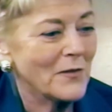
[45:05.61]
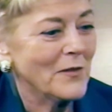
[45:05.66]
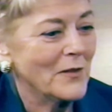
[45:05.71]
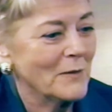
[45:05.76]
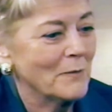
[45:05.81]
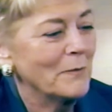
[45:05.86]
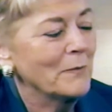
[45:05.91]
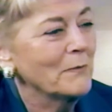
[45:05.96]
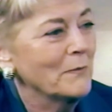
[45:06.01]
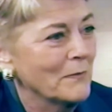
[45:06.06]

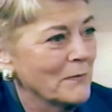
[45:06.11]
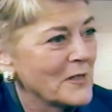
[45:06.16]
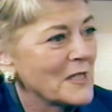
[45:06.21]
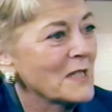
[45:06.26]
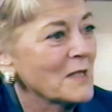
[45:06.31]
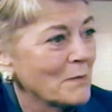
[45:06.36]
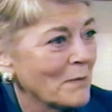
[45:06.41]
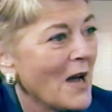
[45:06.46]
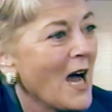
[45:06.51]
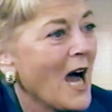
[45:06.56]
the
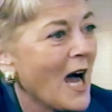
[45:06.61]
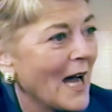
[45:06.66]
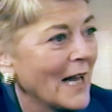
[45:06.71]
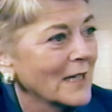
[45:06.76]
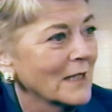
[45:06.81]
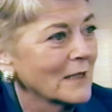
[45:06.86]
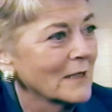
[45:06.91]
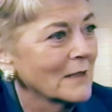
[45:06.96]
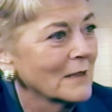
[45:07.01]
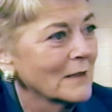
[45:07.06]
spot,
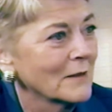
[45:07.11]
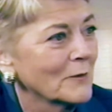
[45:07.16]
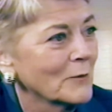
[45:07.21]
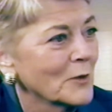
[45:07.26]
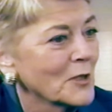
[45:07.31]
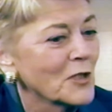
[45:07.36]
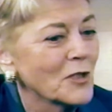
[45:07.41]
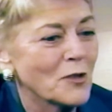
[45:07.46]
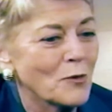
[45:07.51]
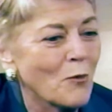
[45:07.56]

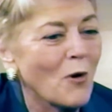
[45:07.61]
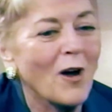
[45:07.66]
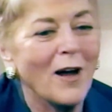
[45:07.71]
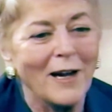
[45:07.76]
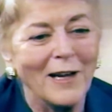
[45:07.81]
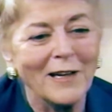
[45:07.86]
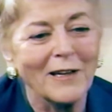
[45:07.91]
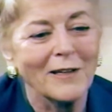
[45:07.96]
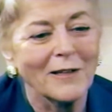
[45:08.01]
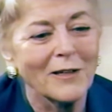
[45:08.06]
which is why